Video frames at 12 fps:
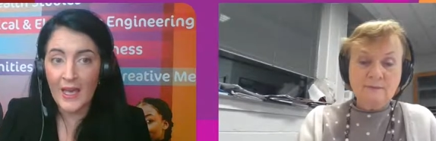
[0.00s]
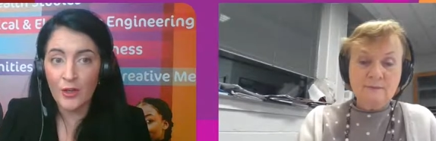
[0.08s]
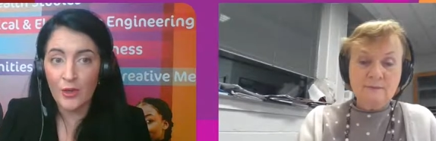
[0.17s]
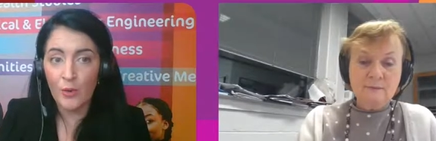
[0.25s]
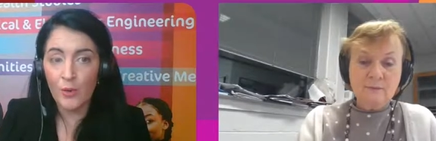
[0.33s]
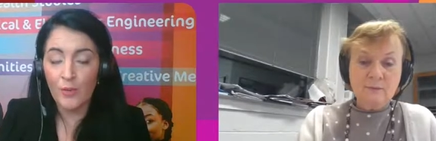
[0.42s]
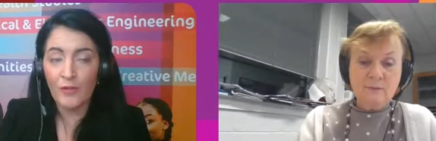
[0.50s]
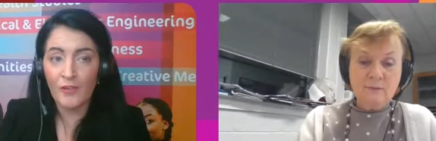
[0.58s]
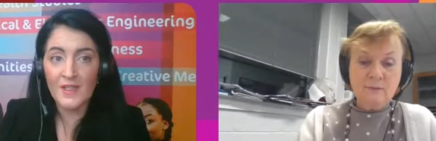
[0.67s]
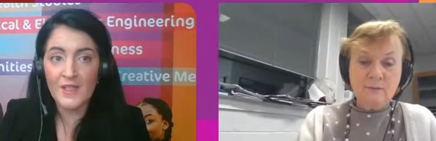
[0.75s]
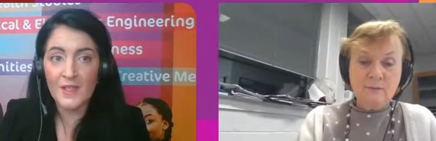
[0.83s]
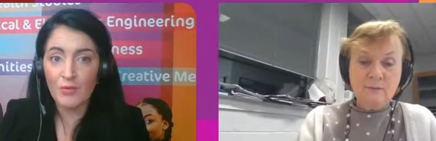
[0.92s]
Speaker 1: And I know,
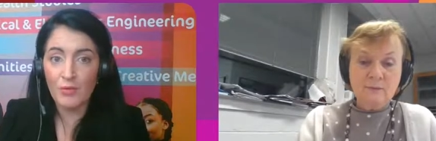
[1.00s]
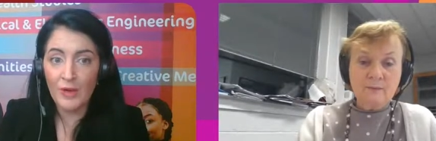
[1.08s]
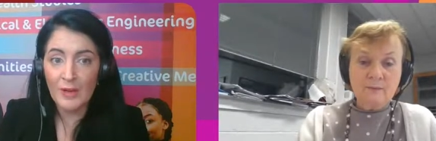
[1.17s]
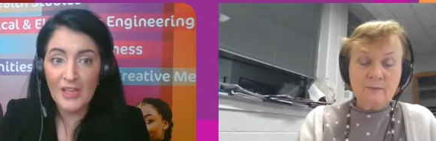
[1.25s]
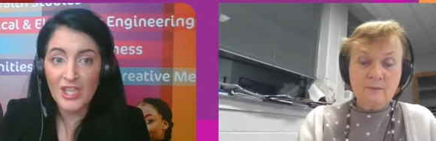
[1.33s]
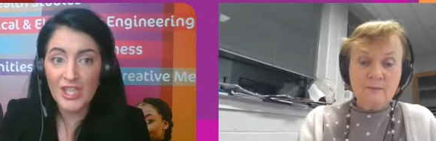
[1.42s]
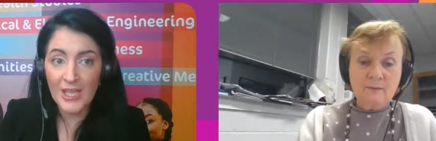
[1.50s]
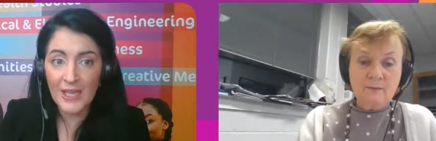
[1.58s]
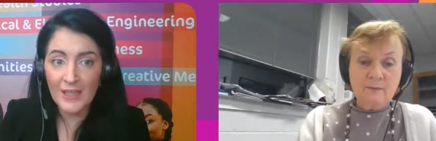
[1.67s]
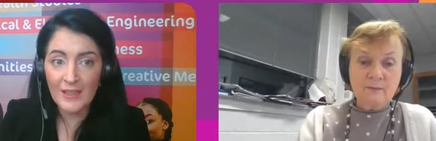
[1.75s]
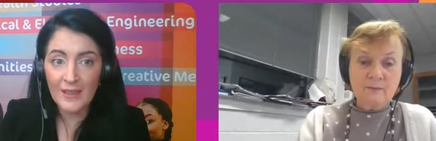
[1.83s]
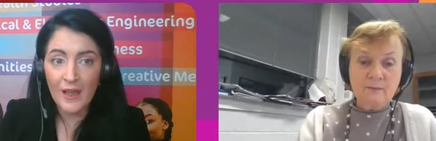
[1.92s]
for instance, Rory
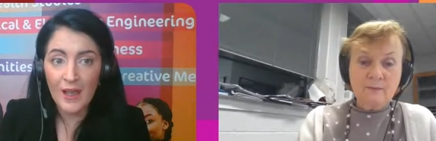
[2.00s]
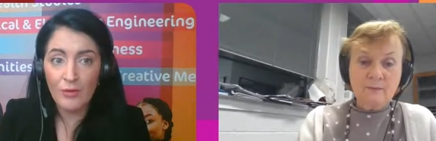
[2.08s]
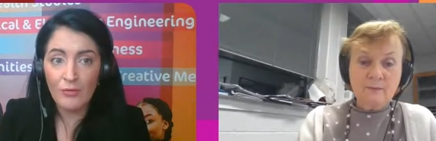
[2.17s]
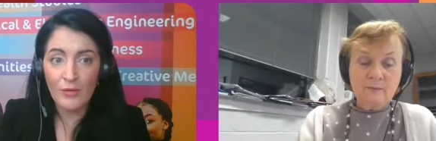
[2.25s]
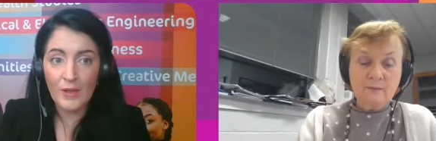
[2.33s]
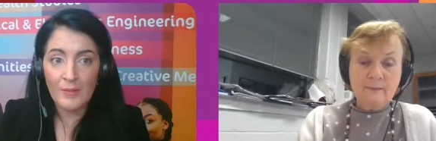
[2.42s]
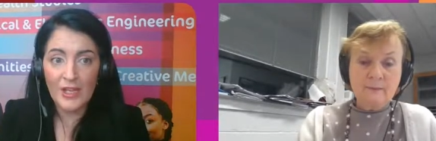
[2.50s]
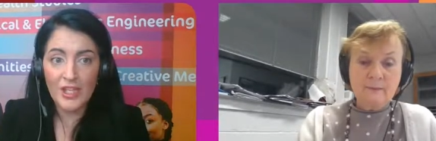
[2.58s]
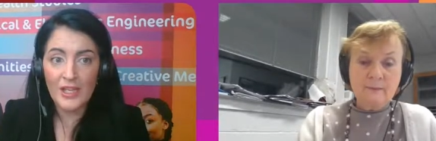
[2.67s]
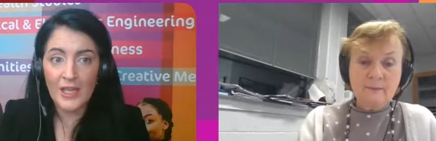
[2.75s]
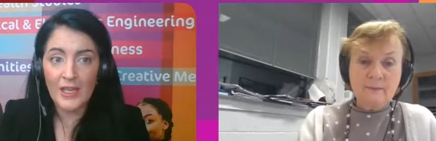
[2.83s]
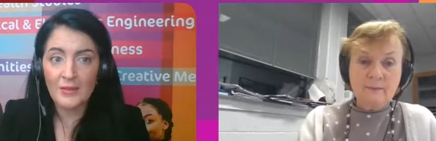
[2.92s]
McShane Rory
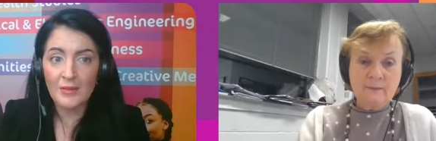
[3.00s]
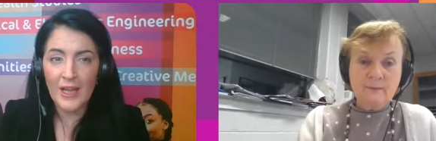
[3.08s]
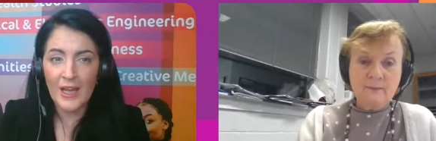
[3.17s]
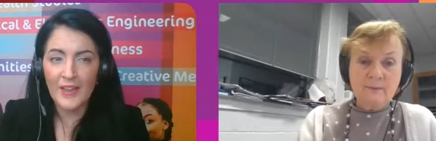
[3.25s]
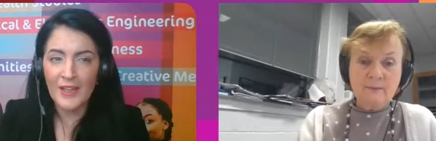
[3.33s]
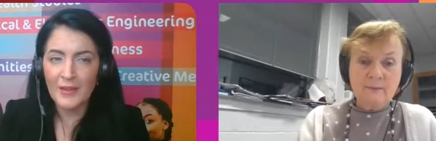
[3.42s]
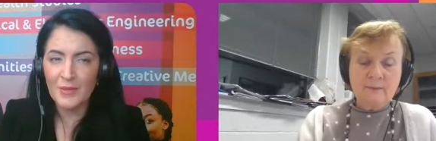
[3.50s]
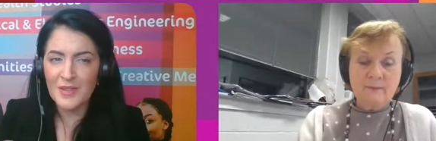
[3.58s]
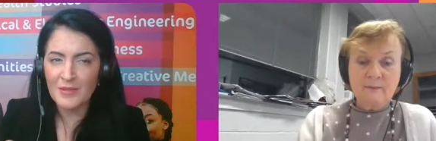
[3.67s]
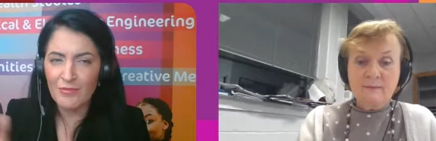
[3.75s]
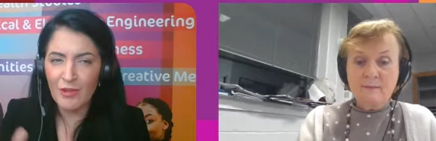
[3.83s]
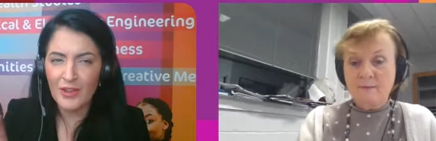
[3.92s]
McShane I think it
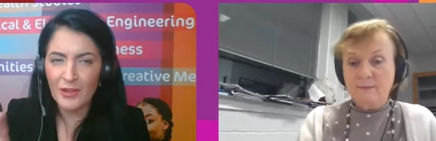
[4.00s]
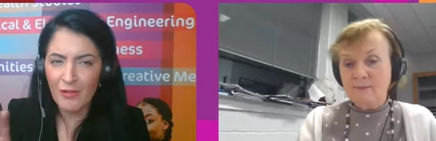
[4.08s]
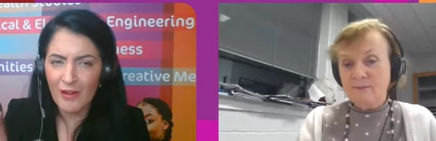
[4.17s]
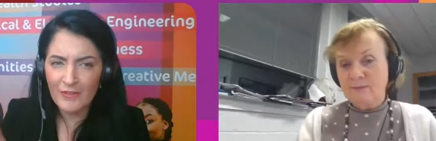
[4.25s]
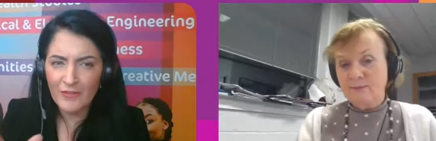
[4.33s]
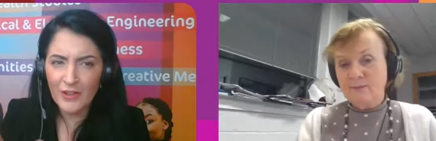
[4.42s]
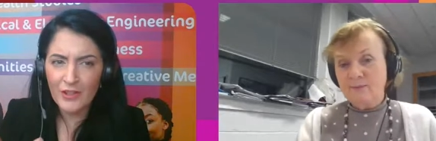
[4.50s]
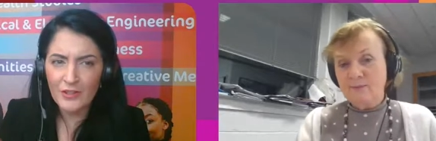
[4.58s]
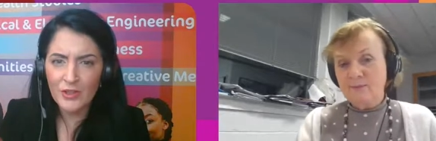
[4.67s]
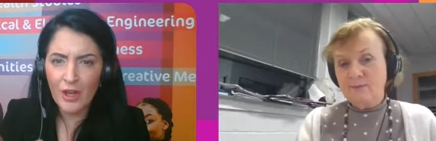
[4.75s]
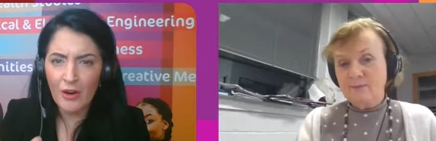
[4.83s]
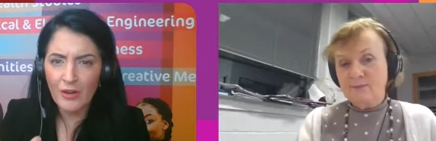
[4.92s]
was around the
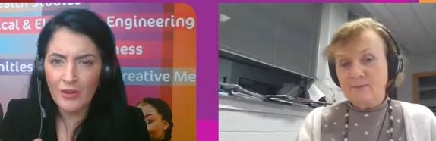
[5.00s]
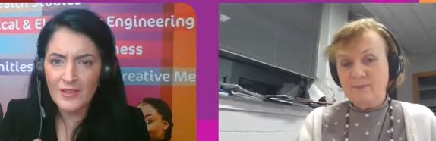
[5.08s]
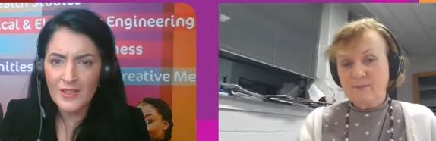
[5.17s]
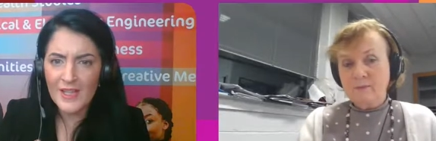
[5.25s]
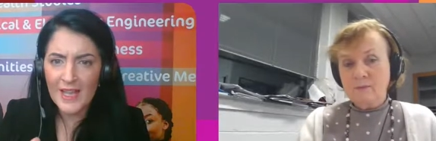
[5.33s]
Grenfell Tower